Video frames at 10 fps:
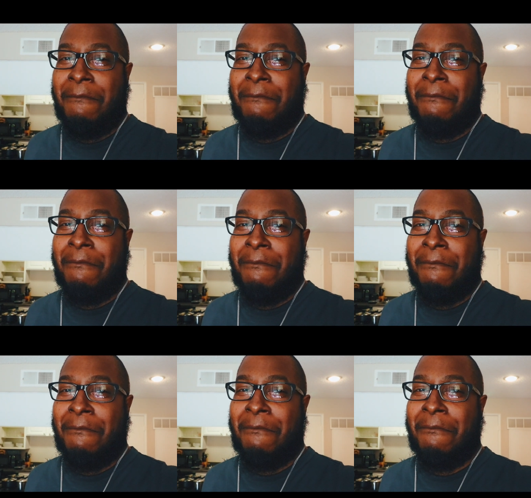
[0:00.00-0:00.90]

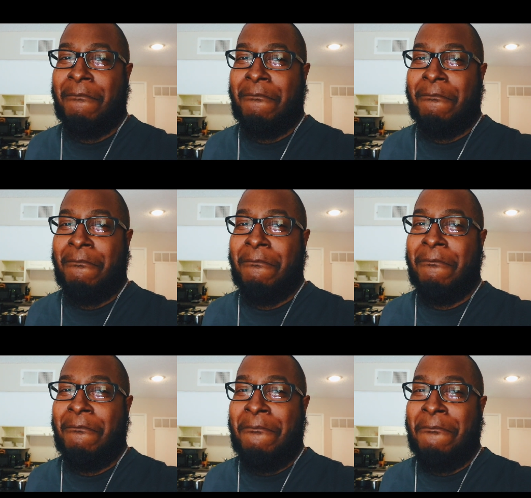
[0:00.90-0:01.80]

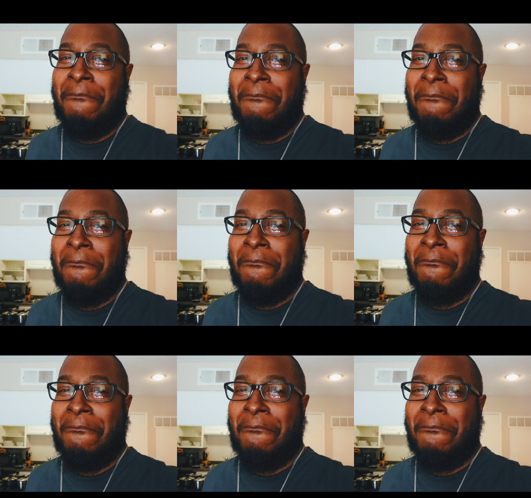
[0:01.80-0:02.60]
Nobody speaks.